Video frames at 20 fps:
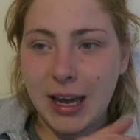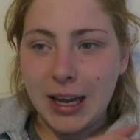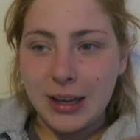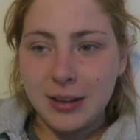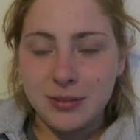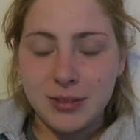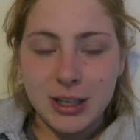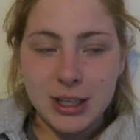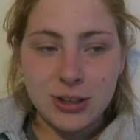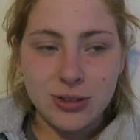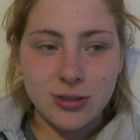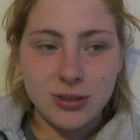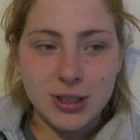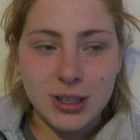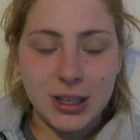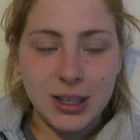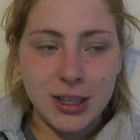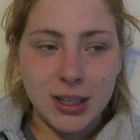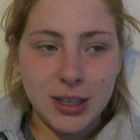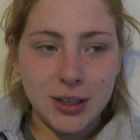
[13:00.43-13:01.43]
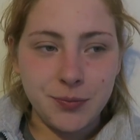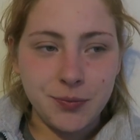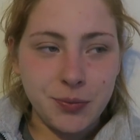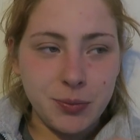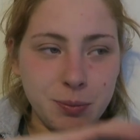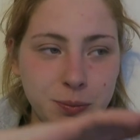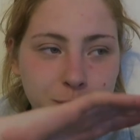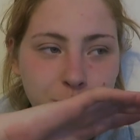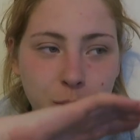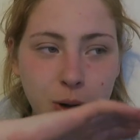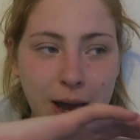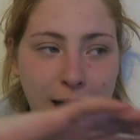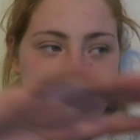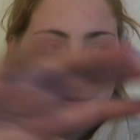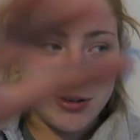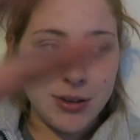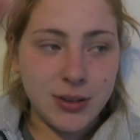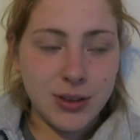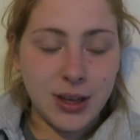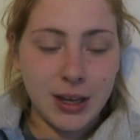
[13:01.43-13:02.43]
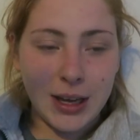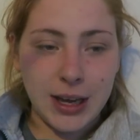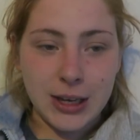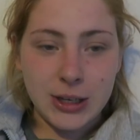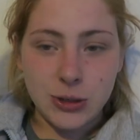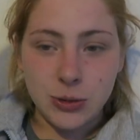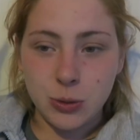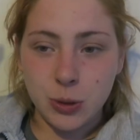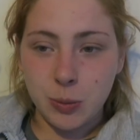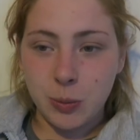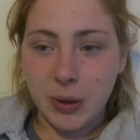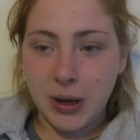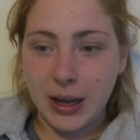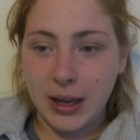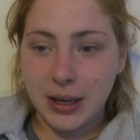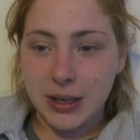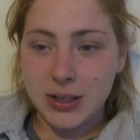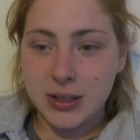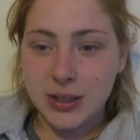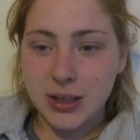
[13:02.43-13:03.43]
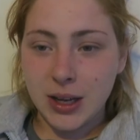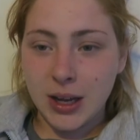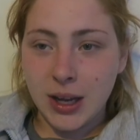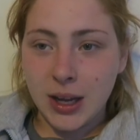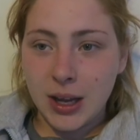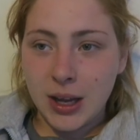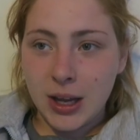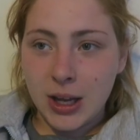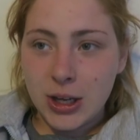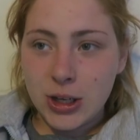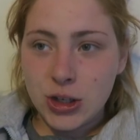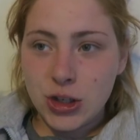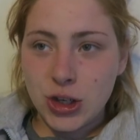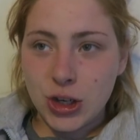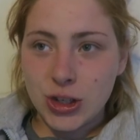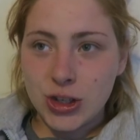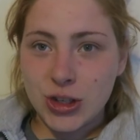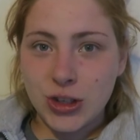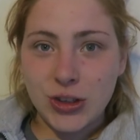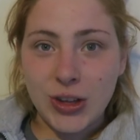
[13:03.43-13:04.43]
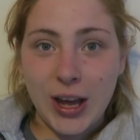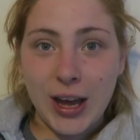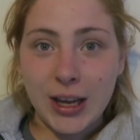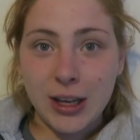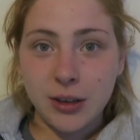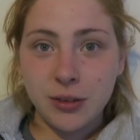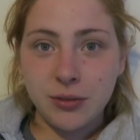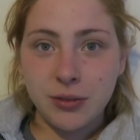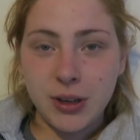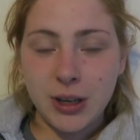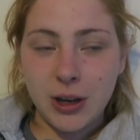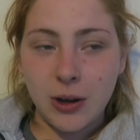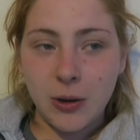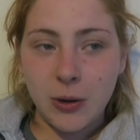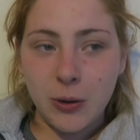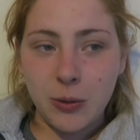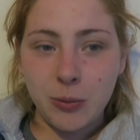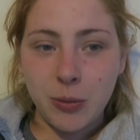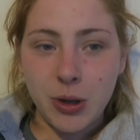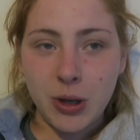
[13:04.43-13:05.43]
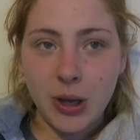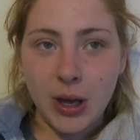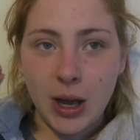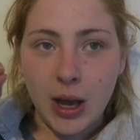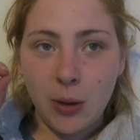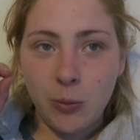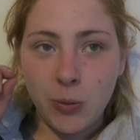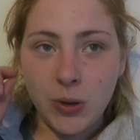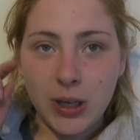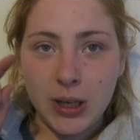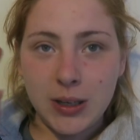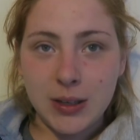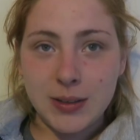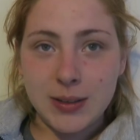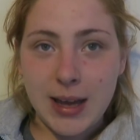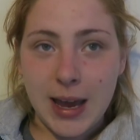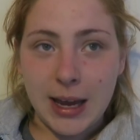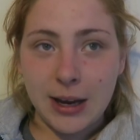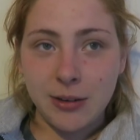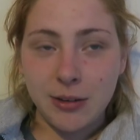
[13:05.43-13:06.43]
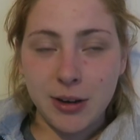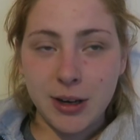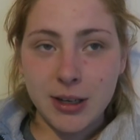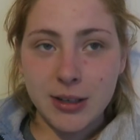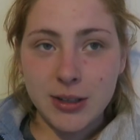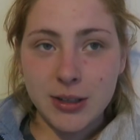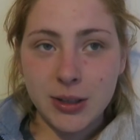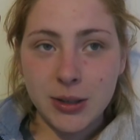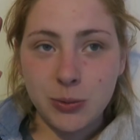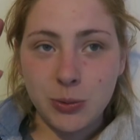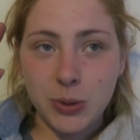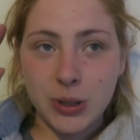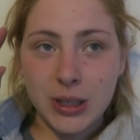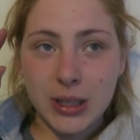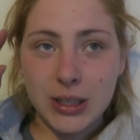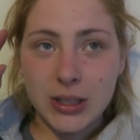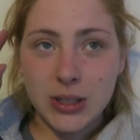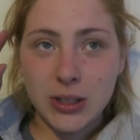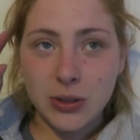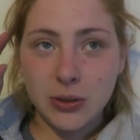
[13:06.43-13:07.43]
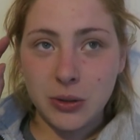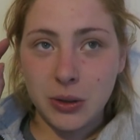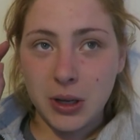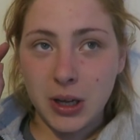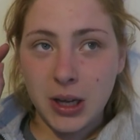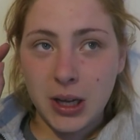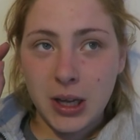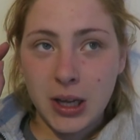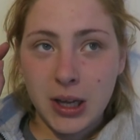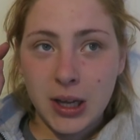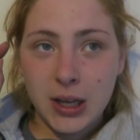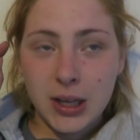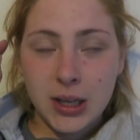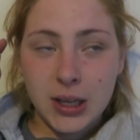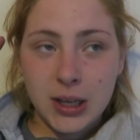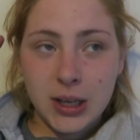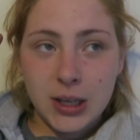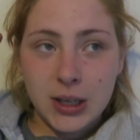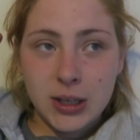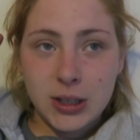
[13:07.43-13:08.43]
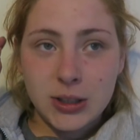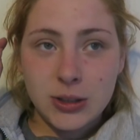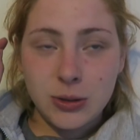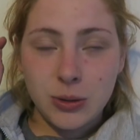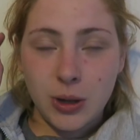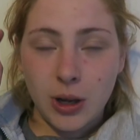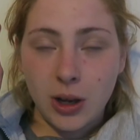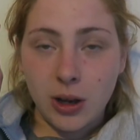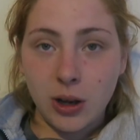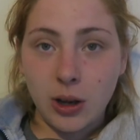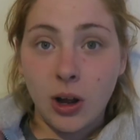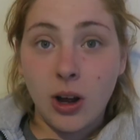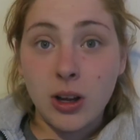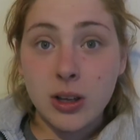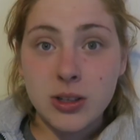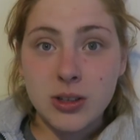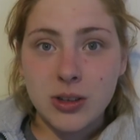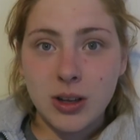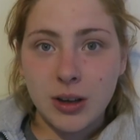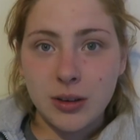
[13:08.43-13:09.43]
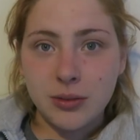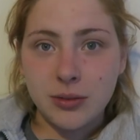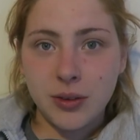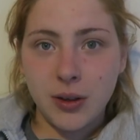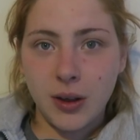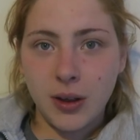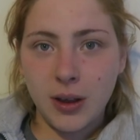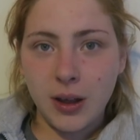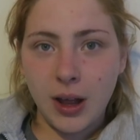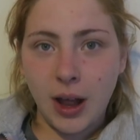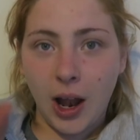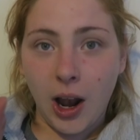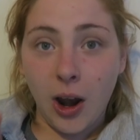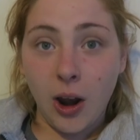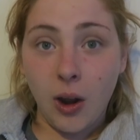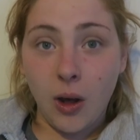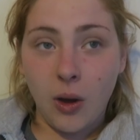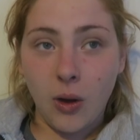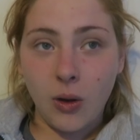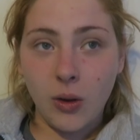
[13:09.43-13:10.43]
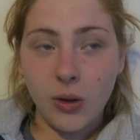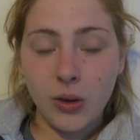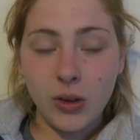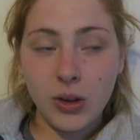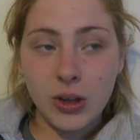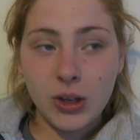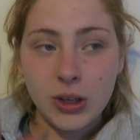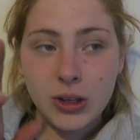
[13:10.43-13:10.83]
I have literally put everything into a place just so that I can feel at home. We need to decorate, we need to do a lot of stuff, a lot.